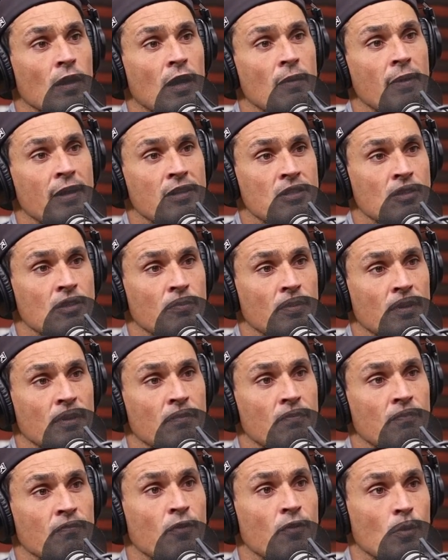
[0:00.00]
I imagine it'll
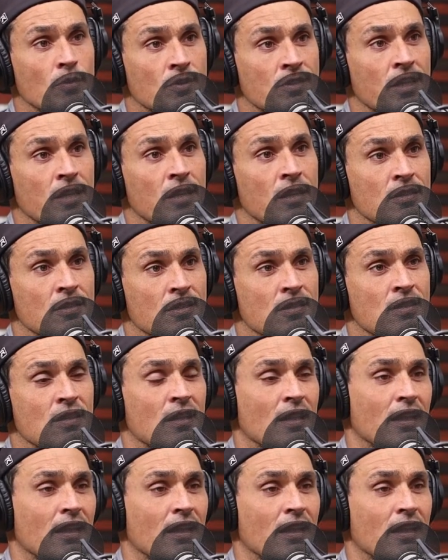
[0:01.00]
be 14 because it's in